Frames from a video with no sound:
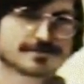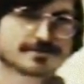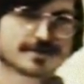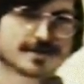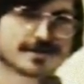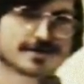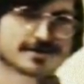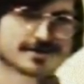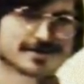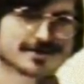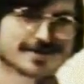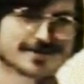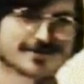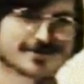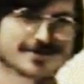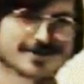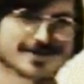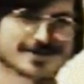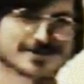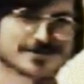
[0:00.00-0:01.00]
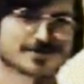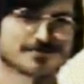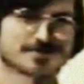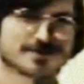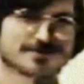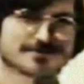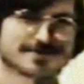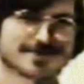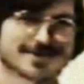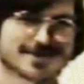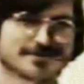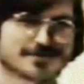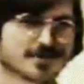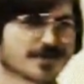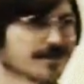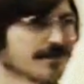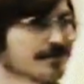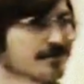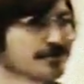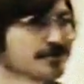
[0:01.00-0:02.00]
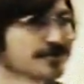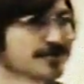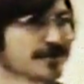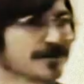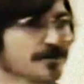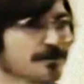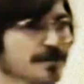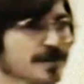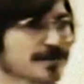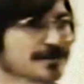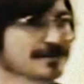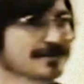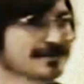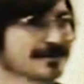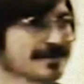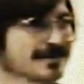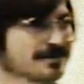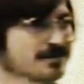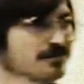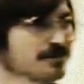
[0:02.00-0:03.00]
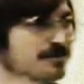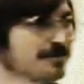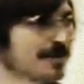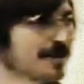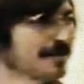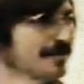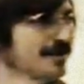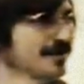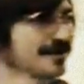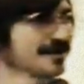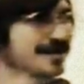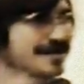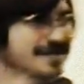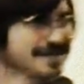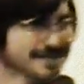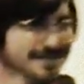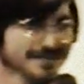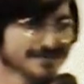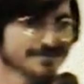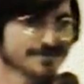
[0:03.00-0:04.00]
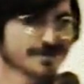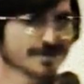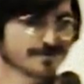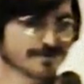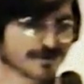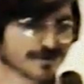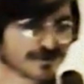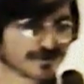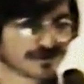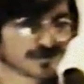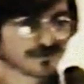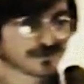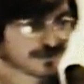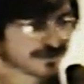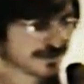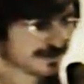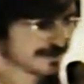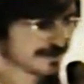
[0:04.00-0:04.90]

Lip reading: calculator and I sold my van, and we got $1,300 together, and we paid our friend of ours, who was